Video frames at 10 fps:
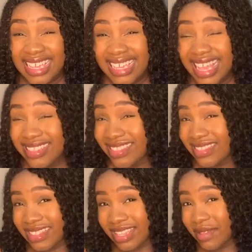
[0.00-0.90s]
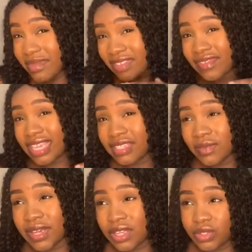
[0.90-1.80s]
I see, let me give you guys a
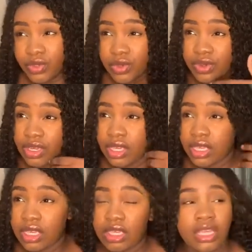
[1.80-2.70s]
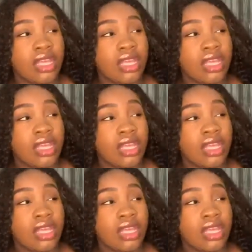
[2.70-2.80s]
backstory.